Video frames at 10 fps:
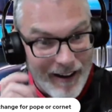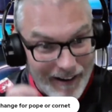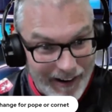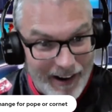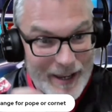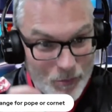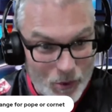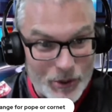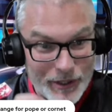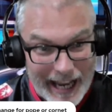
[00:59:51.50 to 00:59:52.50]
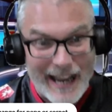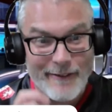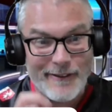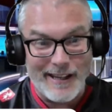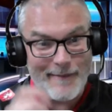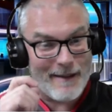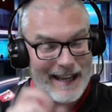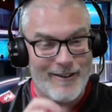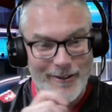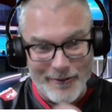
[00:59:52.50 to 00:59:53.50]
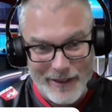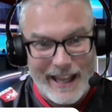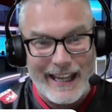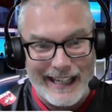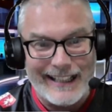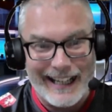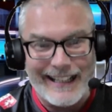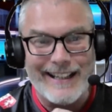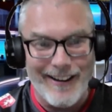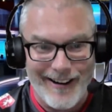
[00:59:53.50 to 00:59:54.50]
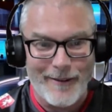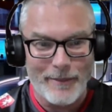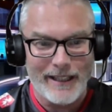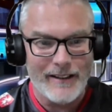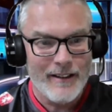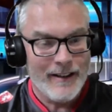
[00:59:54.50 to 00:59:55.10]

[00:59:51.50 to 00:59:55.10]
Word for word: I would have him out of there in a heartbeat.